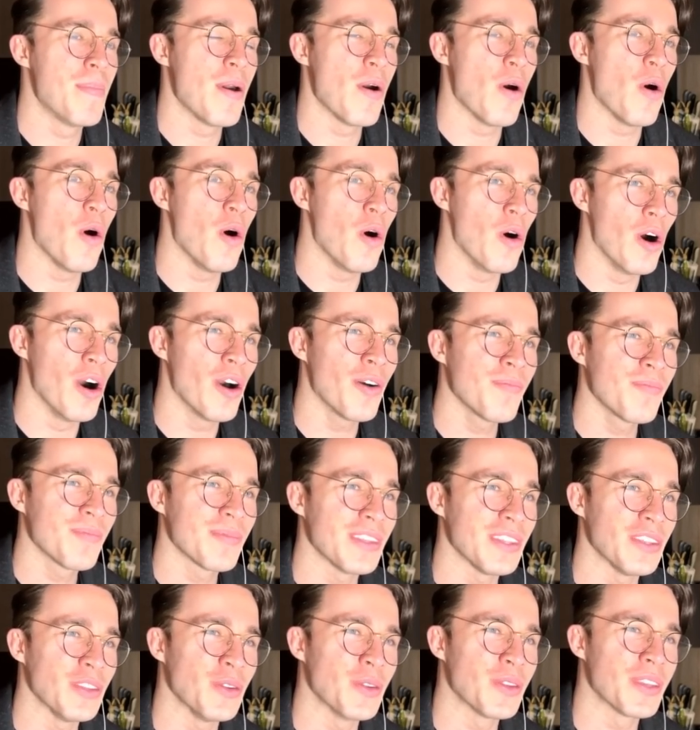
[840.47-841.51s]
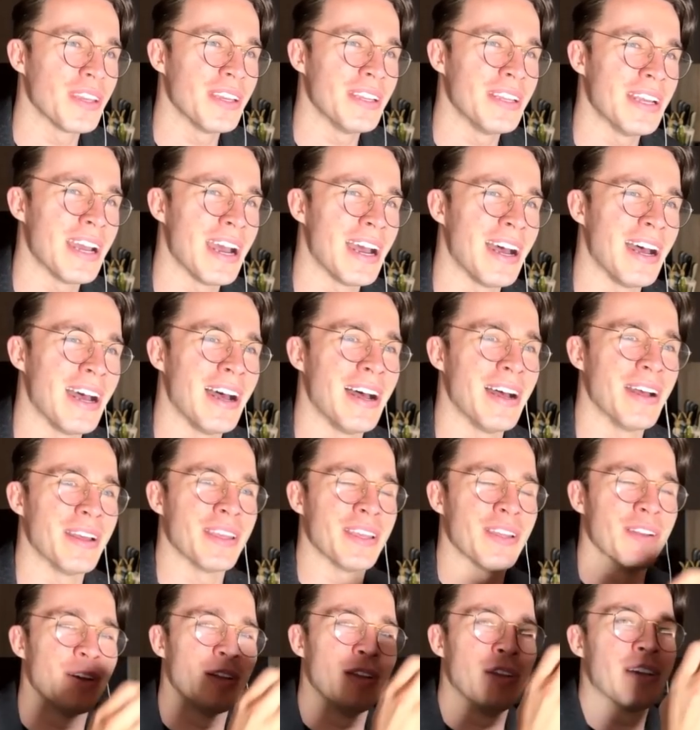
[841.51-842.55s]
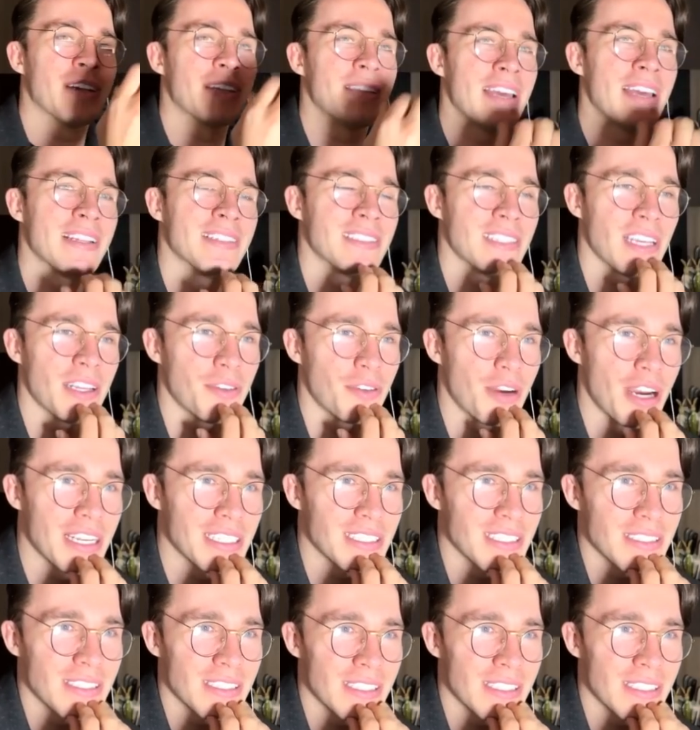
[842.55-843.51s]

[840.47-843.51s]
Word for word: Or you can, uh, you know, look at that sunrise and